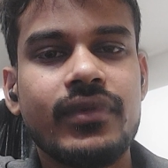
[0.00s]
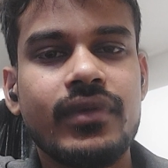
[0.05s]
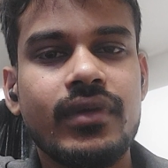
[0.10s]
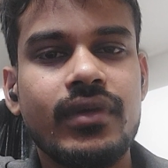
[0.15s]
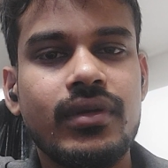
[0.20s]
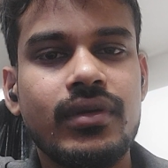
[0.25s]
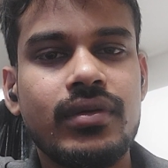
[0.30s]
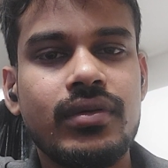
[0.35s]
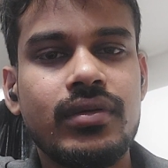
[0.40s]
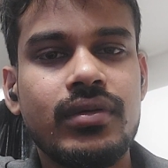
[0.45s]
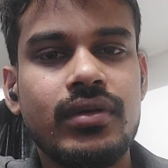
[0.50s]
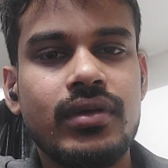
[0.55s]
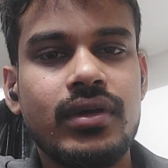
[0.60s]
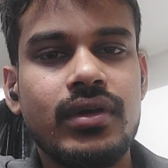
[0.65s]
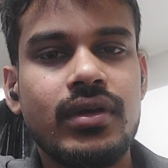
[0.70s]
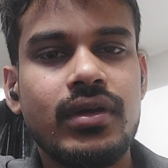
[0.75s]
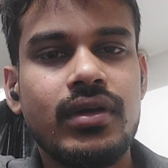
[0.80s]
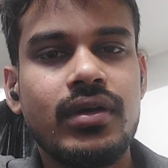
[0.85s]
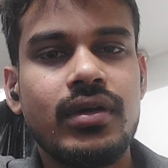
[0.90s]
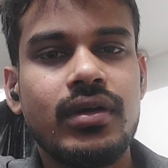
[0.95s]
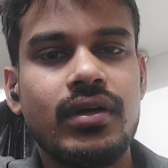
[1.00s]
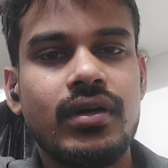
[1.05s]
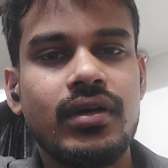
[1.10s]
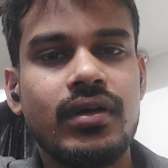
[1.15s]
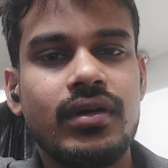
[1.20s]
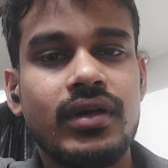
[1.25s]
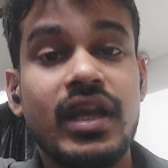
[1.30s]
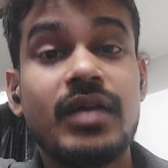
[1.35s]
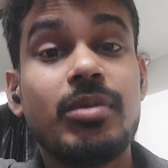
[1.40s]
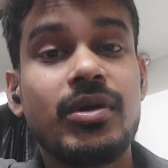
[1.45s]
you know
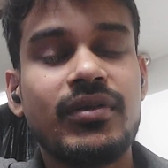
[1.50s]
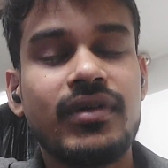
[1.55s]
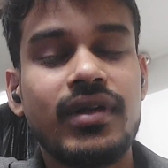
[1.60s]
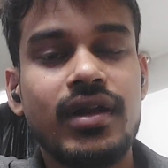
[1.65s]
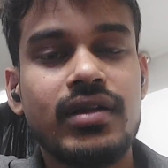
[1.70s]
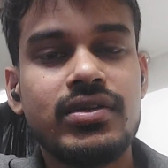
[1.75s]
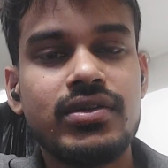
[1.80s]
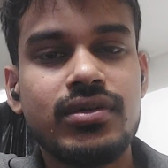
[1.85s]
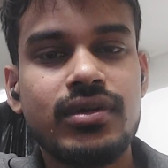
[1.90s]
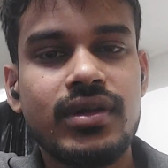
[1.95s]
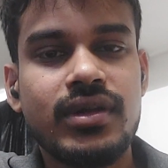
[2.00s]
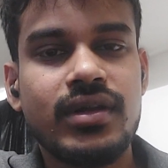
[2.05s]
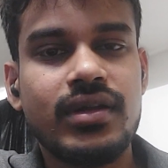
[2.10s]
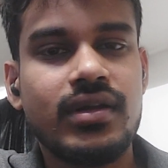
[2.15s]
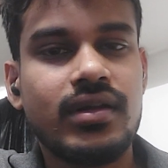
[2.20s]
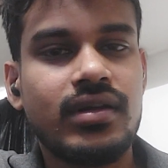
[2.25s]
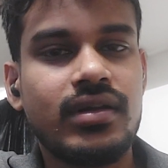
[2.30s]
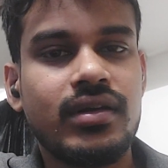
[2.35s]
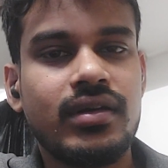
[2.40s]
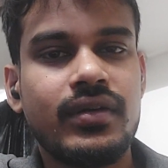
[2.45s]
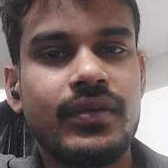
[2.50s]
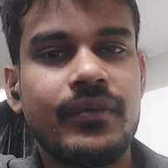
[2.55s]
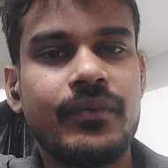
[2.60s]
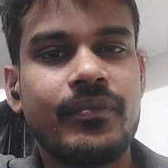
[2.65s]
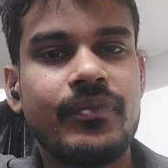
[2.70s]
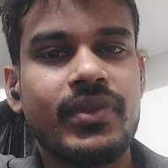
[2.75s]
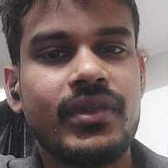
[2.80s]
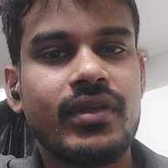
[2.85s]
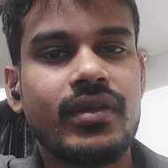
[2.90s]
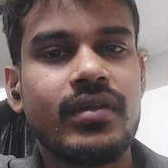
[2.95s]
neighbor will also know that
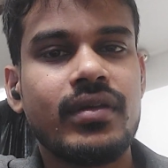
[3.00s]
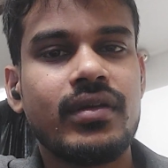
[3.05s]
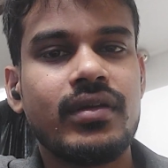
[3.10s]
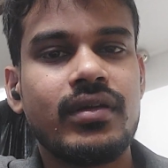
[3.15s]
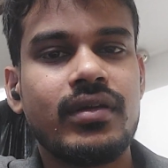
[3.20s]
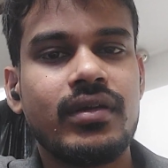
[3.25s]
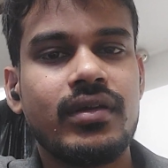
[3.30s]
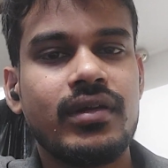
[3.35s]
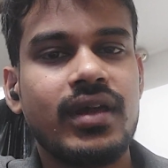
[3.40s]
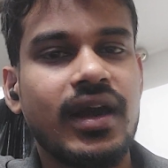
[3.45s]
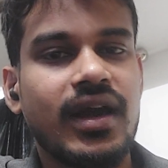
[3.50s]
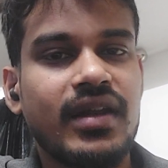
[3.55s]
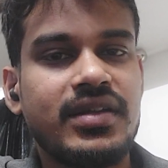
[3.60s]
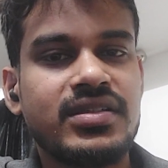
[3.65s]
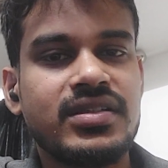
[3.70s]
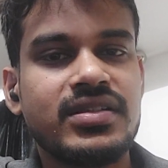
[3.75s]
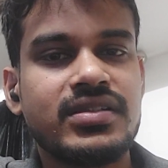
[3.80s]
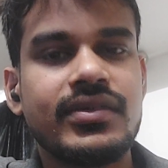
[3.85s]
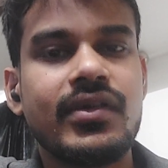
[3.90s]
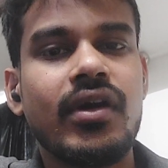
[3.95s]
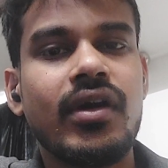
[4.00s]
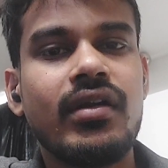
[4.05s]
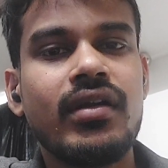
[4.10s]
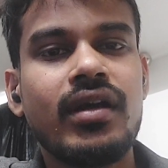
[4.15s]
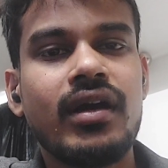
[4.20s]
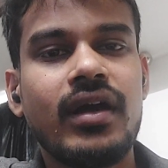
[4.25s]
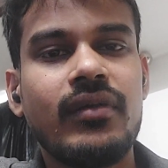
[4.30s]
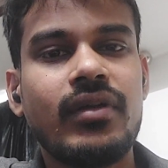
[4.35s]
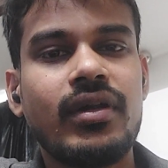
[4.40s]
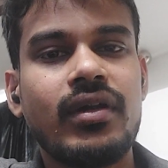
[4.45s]
the connection is gone.
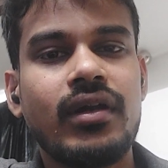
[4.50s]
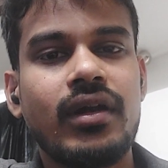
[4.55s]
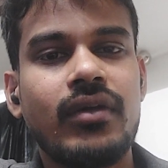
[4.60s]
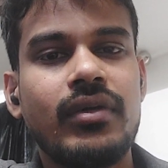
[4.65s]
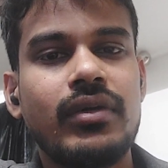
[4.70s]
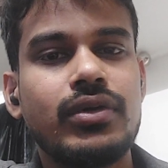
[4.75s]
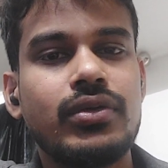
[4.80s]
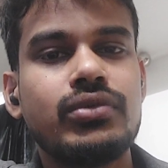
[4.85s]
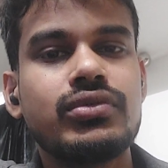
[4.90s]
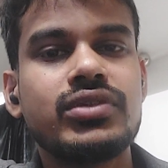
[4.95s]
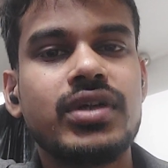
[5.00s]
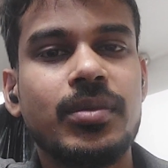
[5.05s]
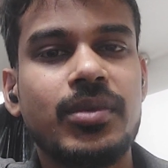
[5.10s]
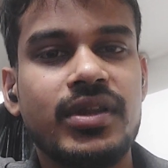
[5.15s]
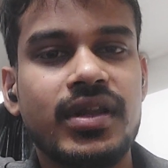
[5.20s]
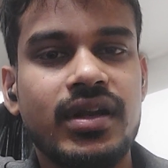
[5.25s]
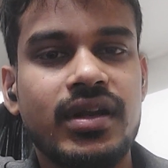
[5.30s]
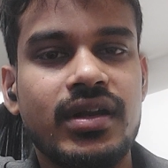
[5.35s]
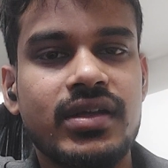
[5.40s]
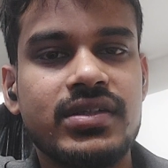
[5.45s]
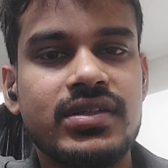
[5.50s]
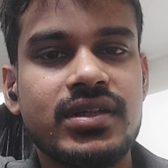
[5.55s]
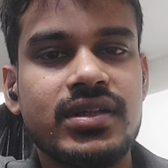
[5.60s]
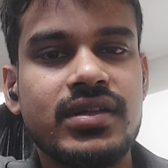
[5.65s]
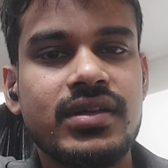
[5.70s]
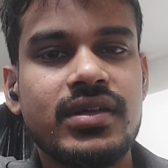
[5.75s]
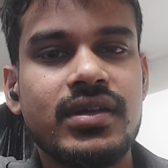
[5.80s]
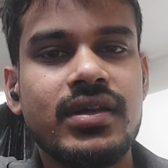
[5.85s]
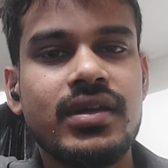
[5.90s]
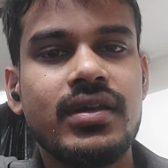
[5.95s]
I will do some other task,
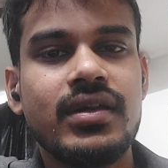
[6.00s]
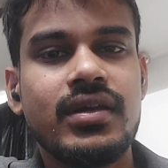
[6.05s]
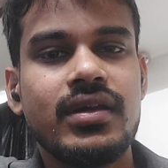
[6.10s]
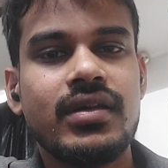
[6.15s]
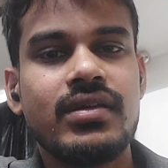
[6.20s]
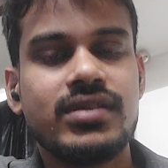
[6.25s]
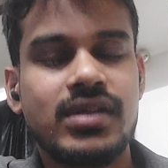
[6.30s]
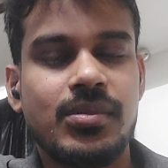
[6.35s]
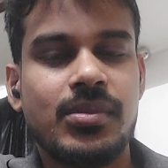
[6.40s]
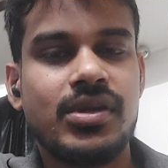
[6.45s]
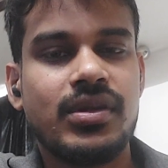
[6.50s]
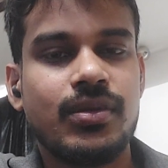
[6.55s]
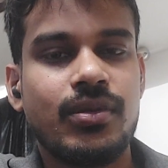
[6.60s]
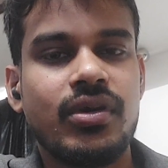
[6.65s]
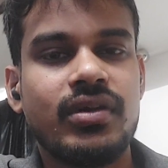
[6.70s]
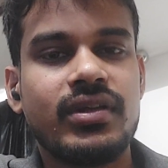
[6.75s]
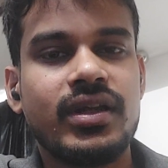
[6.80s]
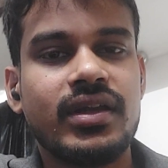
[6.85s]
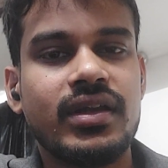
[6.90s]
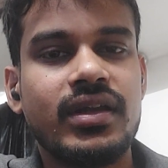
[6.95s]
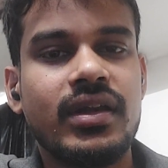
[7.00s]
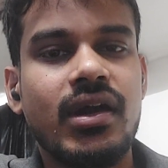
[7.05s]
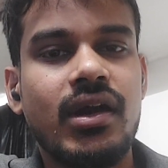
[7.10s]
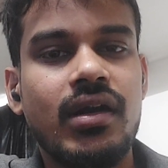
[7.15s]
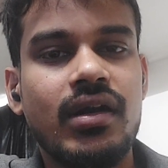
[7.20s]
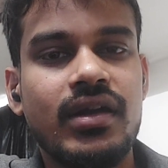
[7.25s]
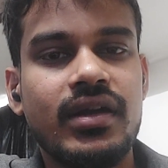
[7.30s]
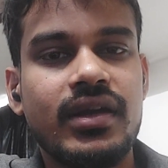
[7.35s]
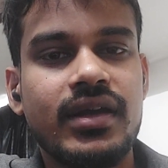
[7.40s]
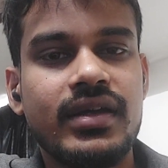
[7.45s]
some other work that he
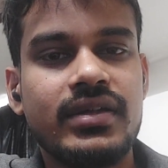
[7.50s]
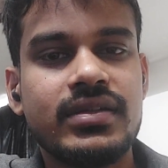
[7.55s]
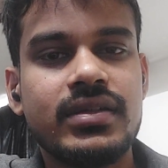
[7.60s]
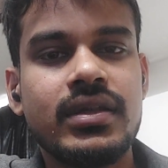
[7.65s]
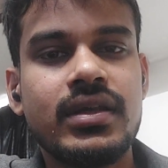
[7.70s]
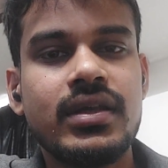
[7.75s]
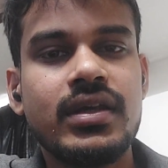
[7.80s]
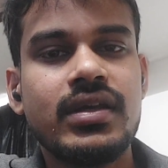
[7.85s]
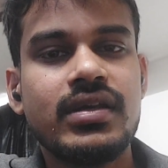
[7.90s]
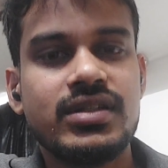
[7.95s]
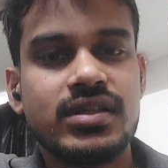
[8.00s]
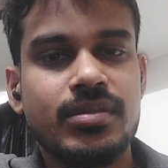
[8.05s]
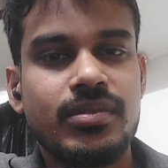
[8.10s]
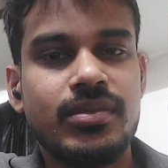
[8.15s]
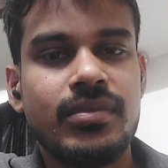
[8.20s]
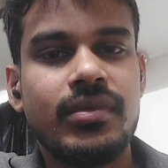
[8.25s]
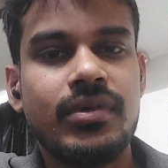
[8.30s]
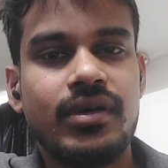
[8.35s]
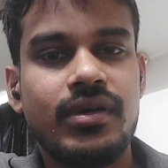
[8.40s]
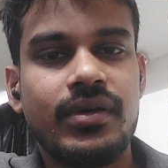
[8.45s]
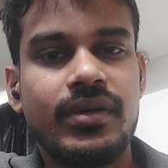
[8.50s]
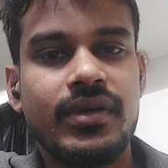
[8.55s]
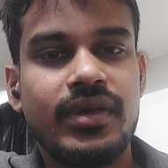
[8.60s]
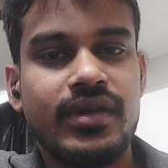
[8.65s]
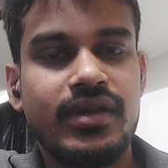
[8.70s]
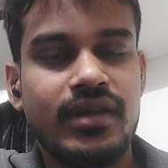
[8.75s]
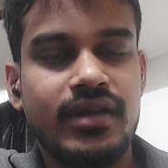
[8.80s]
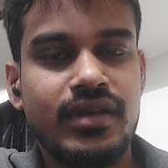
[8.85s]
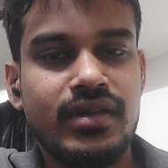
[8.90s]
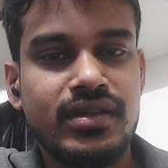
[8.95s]
already has.
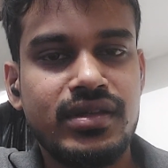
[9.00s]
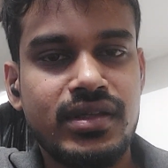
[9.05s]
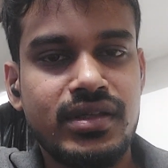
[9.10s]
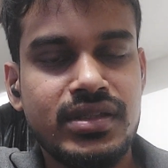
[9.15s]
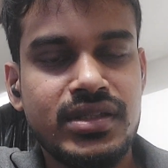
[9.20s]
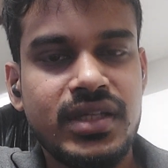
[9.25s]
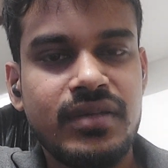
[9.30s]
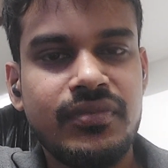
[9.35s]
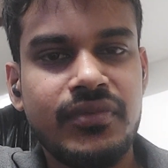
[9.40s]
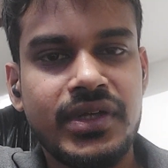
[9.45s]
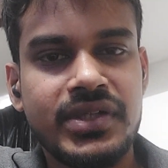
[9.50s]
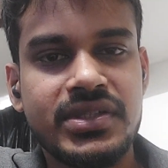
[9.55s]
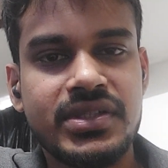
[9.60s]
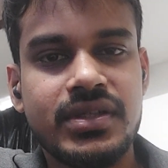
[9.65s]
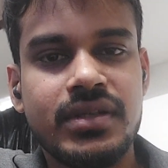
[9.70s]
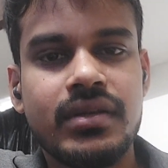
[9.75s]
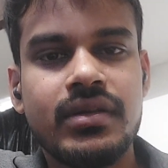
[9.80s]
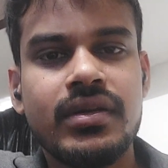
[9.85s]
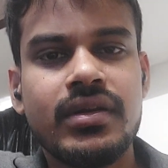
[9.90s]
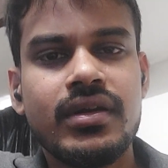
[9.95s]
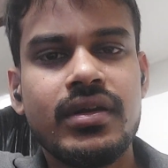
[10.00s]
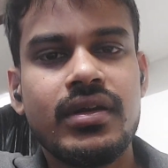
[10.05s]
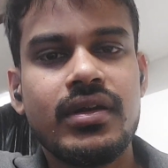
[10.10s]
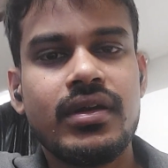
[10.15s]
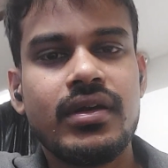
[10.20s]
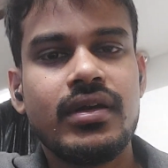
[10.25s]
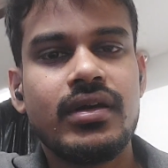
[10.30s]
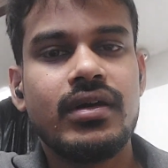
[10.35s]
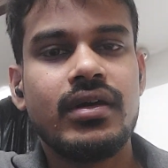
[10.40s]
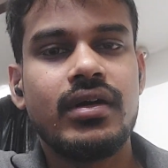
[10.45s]
In same fashion,
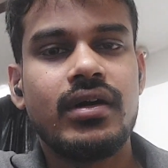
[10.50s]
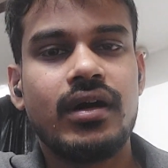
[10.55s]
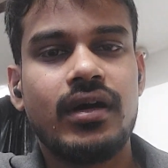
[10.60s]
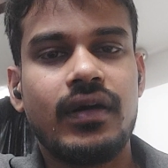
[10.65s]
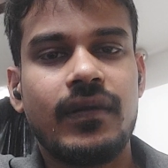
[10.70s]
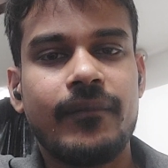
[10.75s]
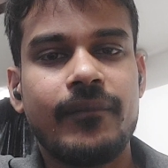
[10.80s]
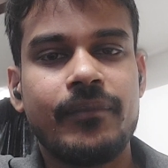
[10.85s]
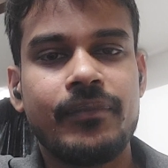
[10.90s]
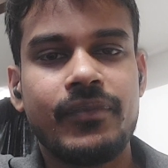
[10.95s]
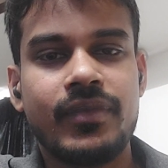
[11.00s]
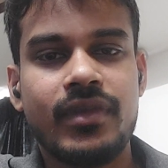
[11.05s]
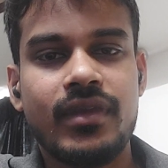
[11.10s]
um,